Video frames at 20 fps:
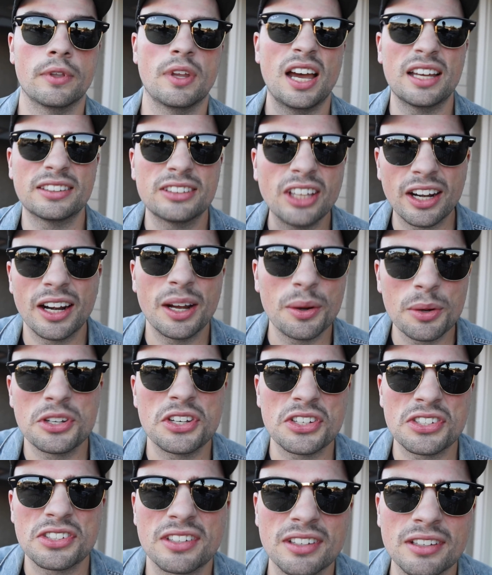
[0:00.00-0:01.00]
I thought I would
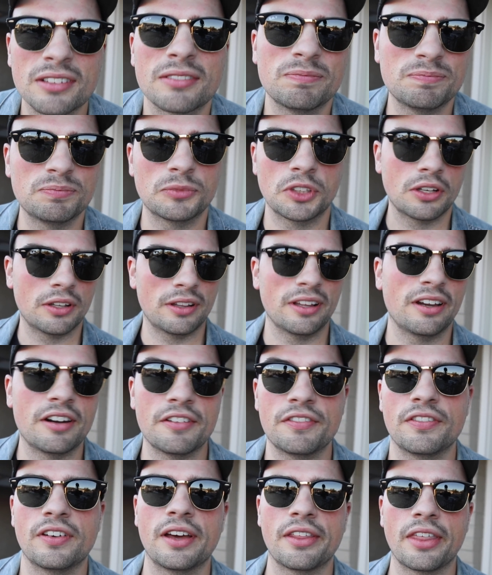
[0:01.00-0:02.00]
just
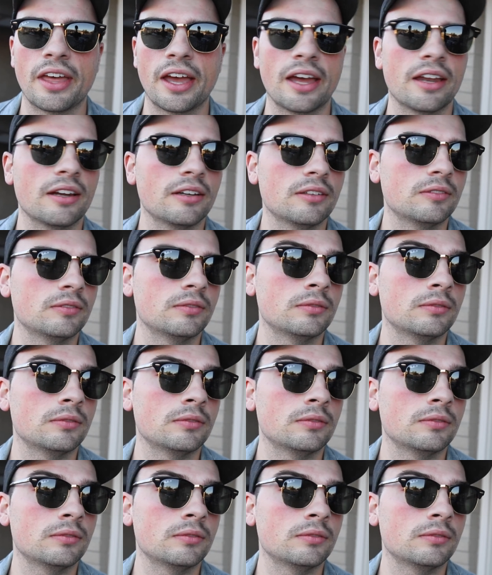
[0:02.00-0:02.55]
clarify that.